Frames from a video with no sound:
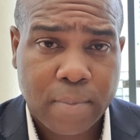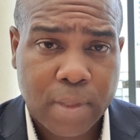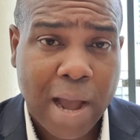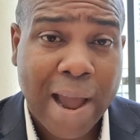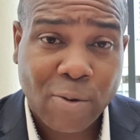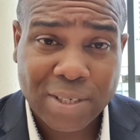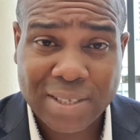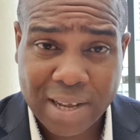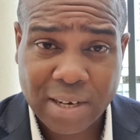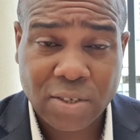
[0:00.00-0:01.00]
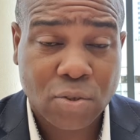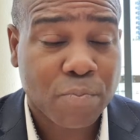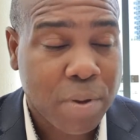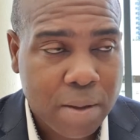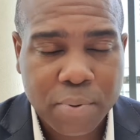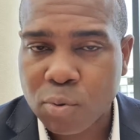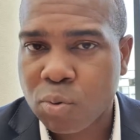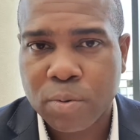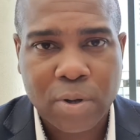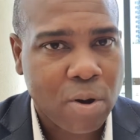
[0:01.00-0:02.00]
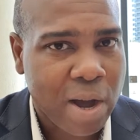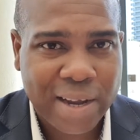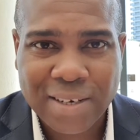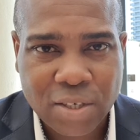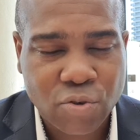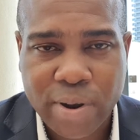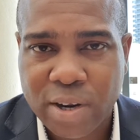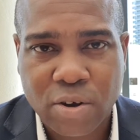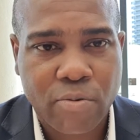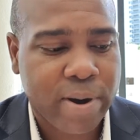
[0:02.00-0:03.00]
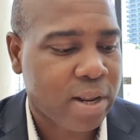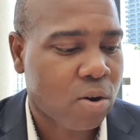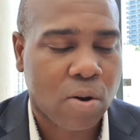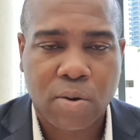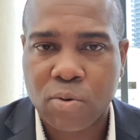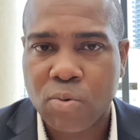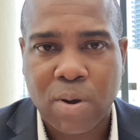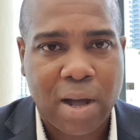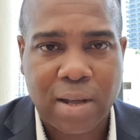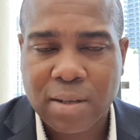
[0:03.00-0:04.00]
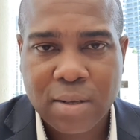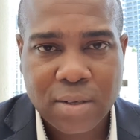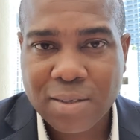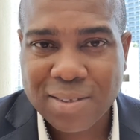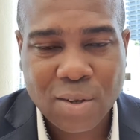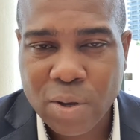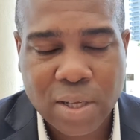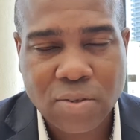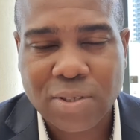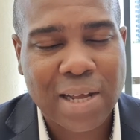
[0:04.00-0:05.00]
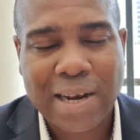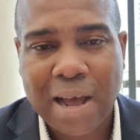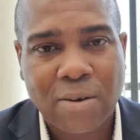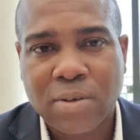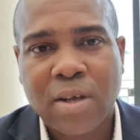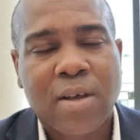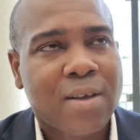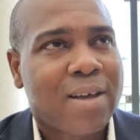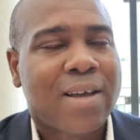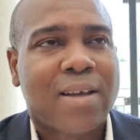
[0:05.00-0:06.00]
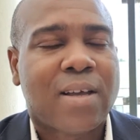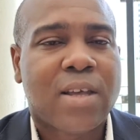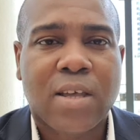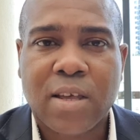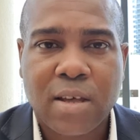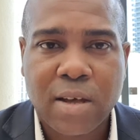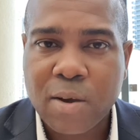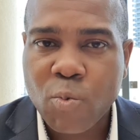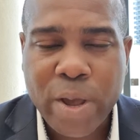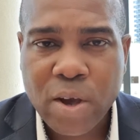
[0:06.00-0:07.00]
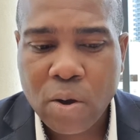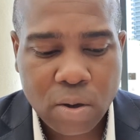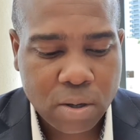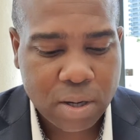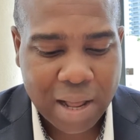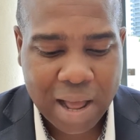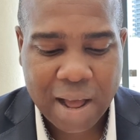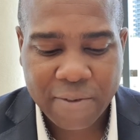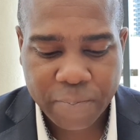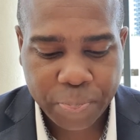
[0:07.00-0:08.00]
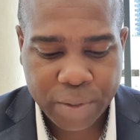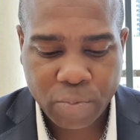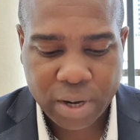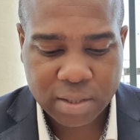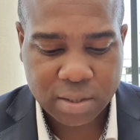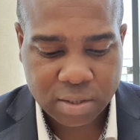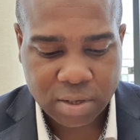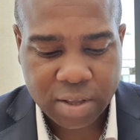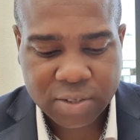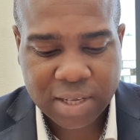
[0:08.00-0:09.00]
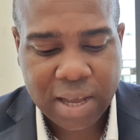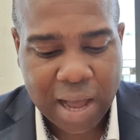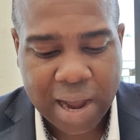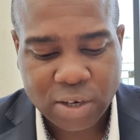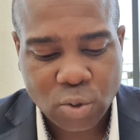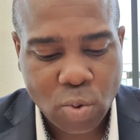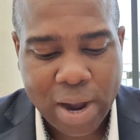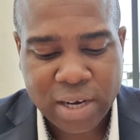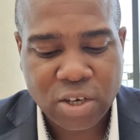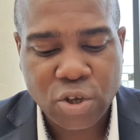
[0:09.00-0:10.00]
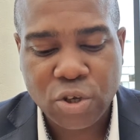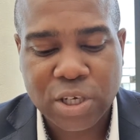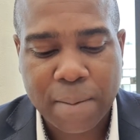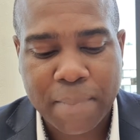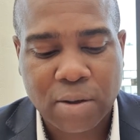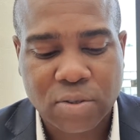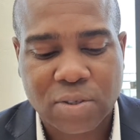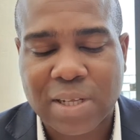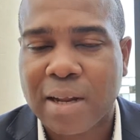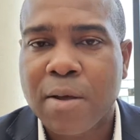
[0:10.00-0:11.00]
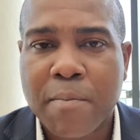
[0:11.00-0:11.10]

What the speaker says: I always say this to people who are in the training already or who are looking to start out. We all have you say, do I need huge amount to start?